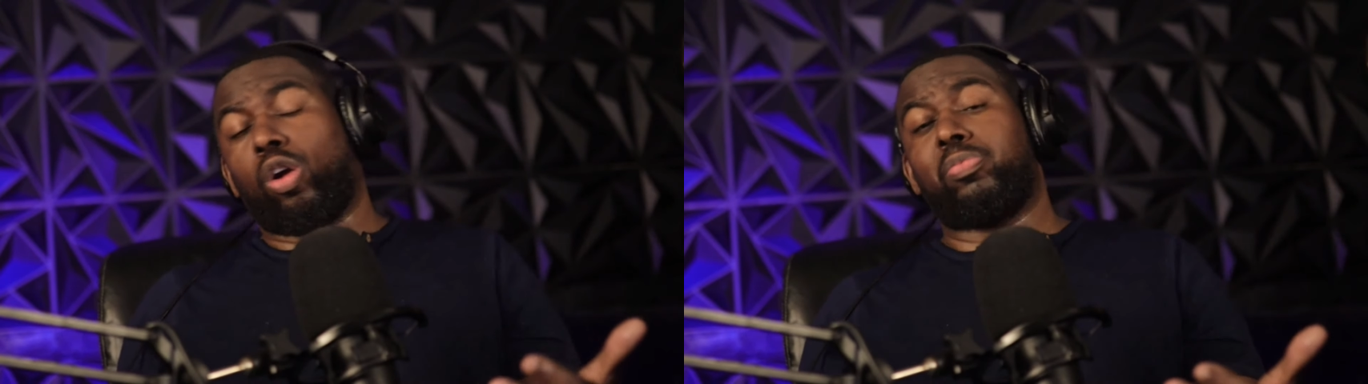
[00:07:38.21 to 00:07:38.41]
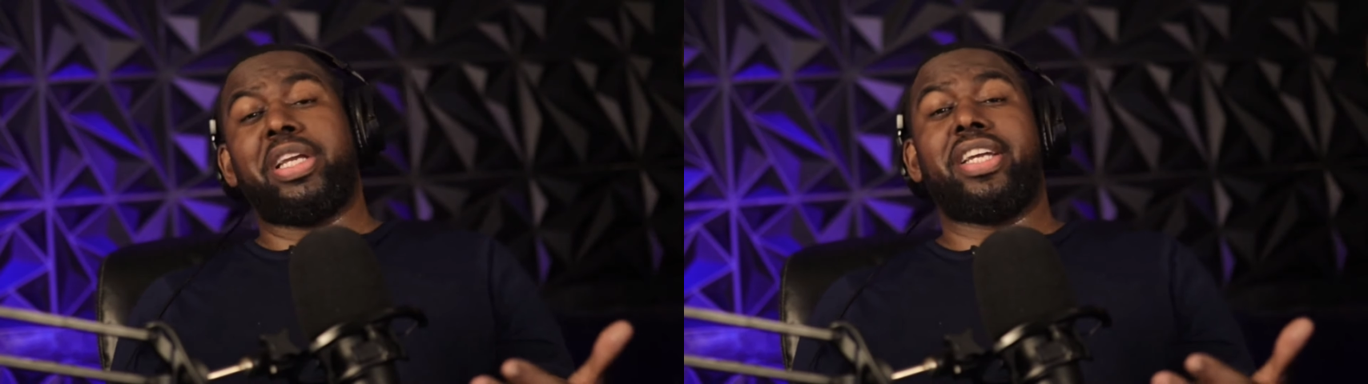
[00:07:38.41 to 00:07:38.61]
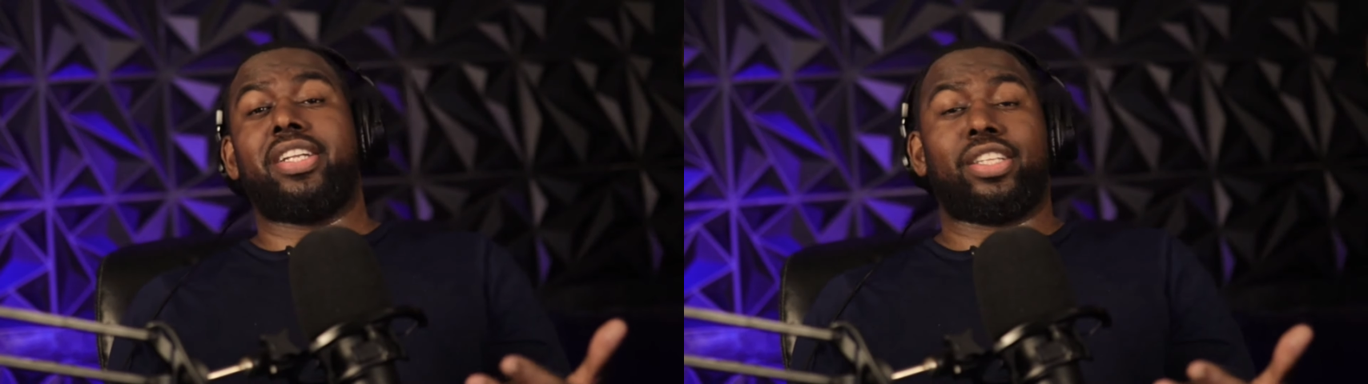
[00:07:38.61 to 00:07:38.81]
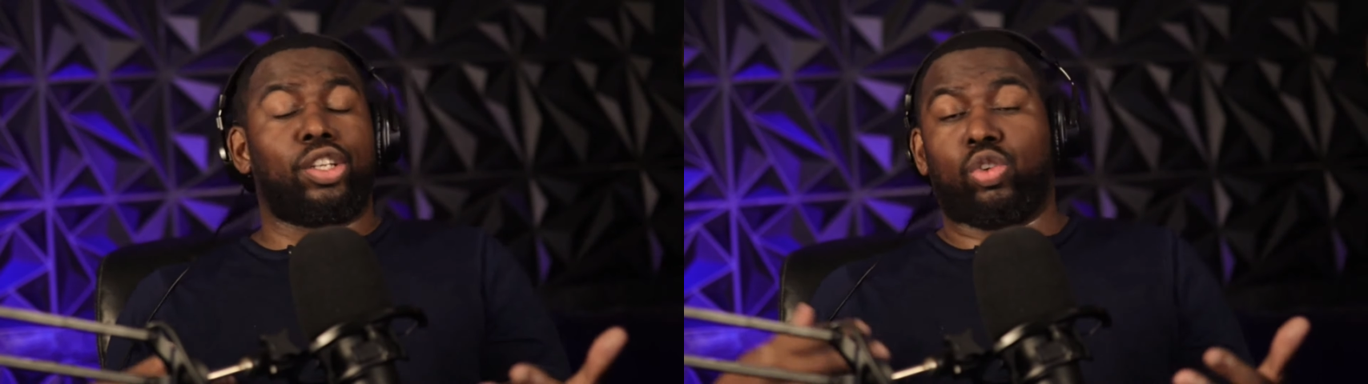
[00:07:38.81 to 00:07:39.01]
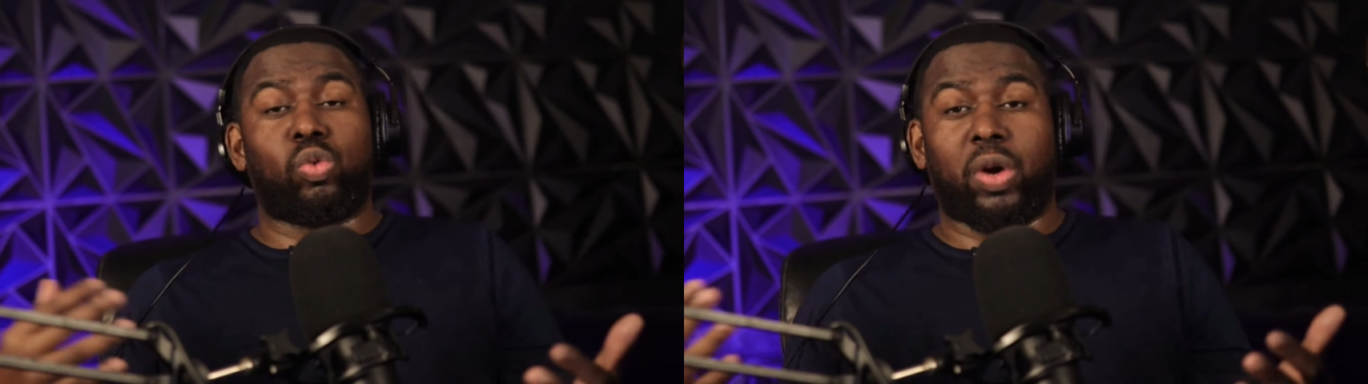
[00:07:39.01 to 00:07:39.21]
being
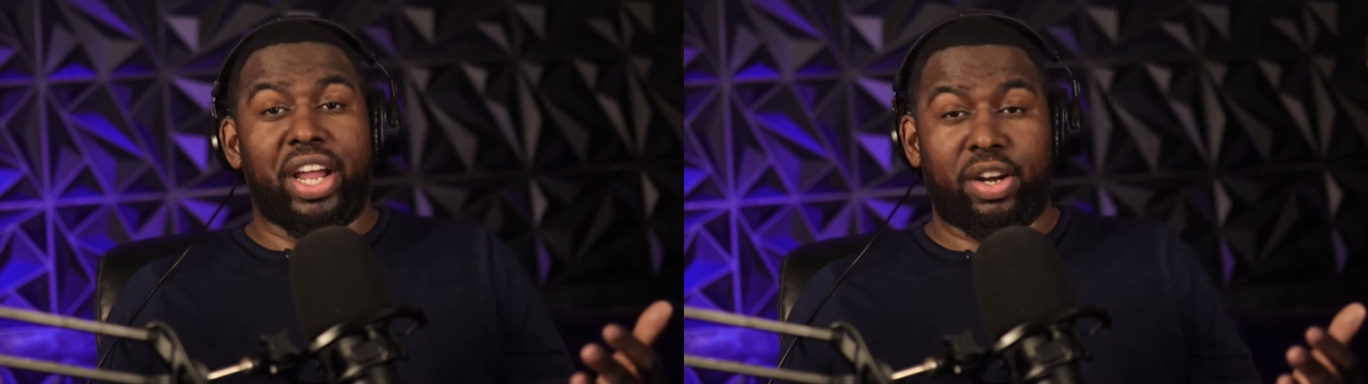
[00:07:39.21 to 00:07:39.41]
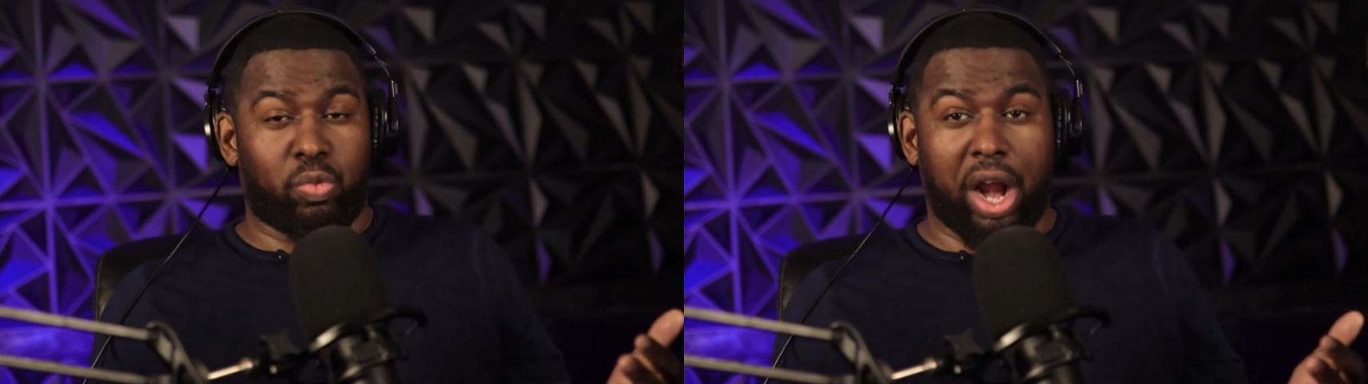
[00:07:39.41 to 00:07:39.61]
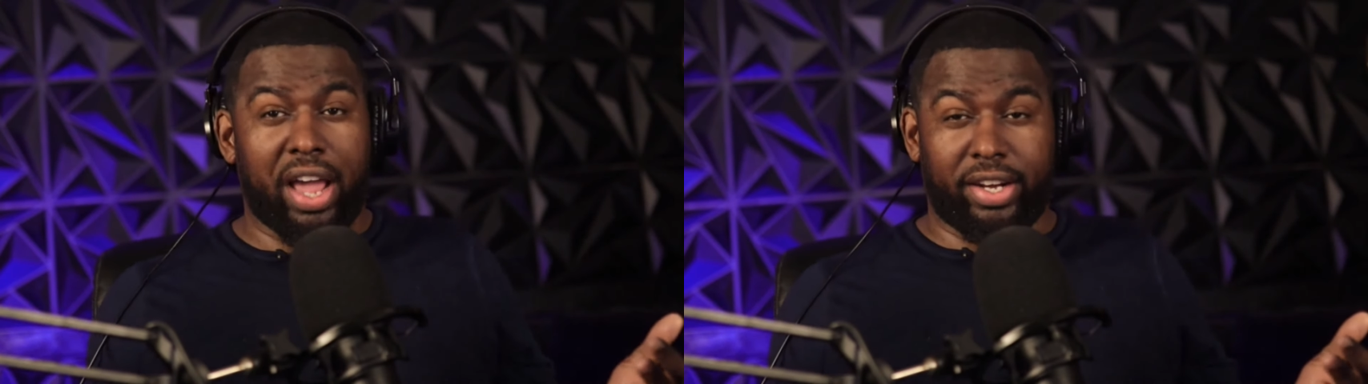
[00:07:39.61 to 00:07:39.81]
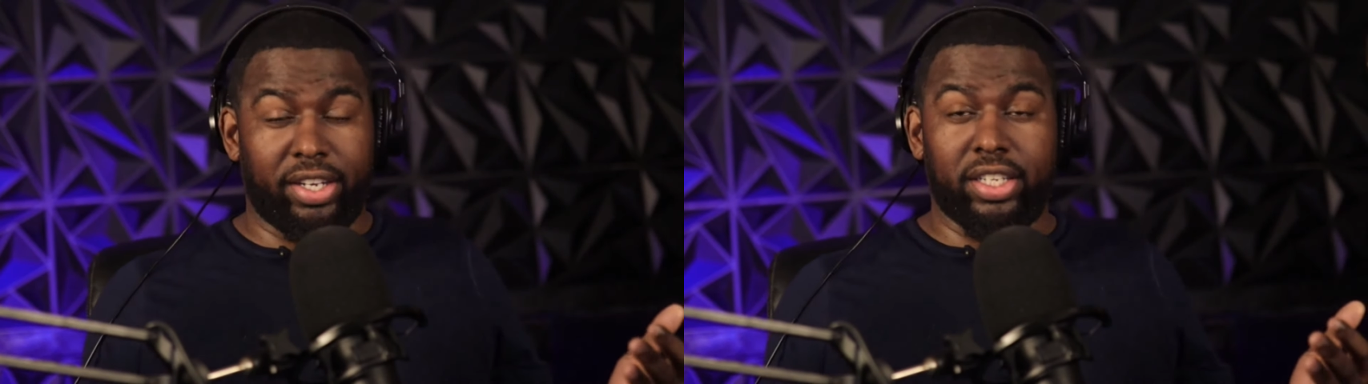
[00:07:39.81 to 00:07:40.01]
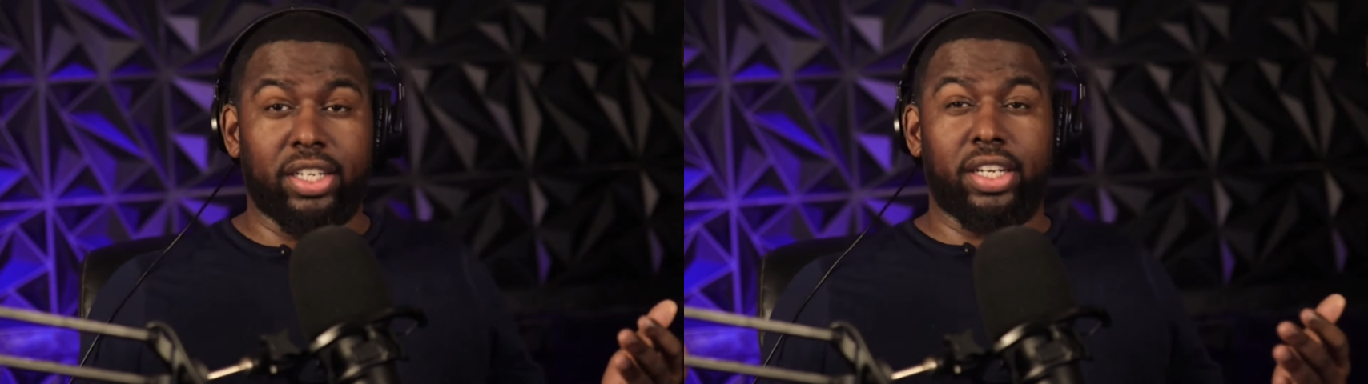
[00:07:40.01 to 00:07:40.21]
Little Red Riding
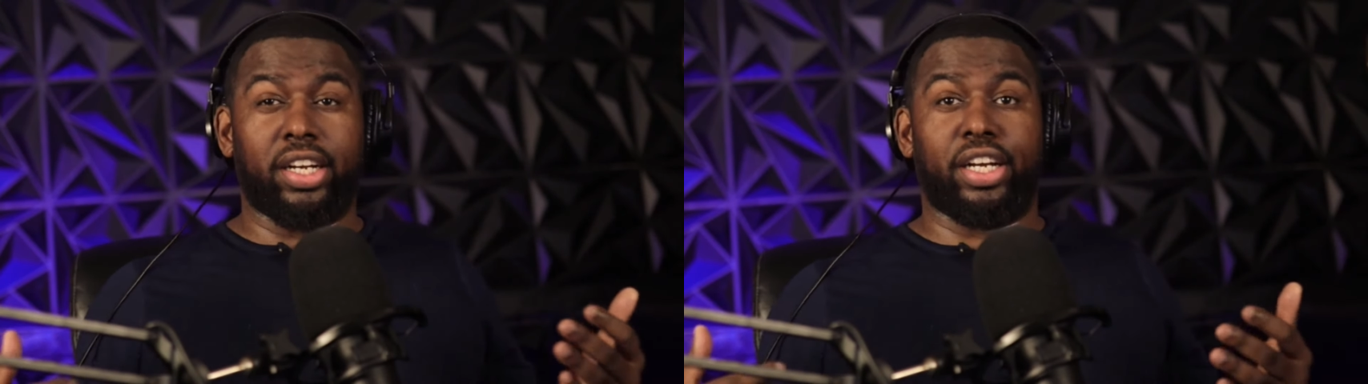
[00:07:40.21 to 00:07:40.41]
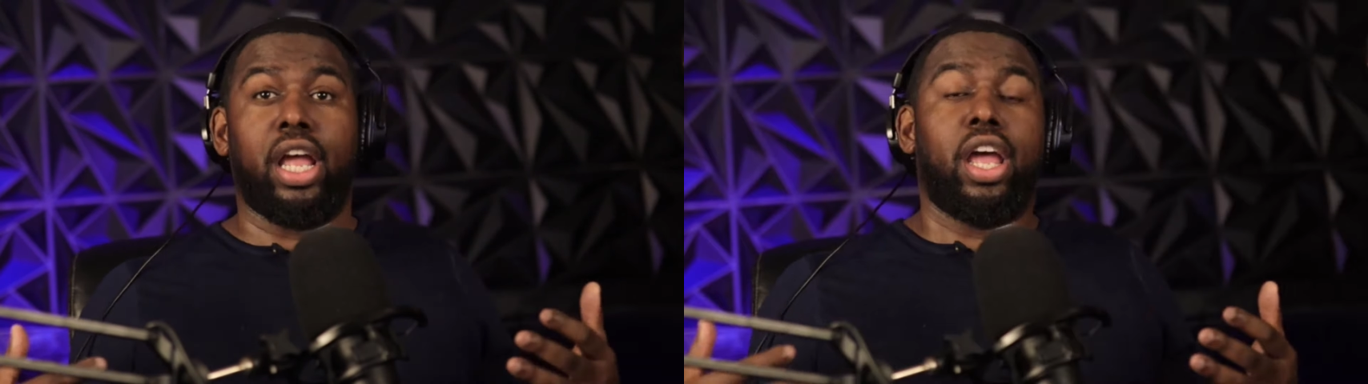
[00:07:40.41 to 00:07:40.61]
Hood and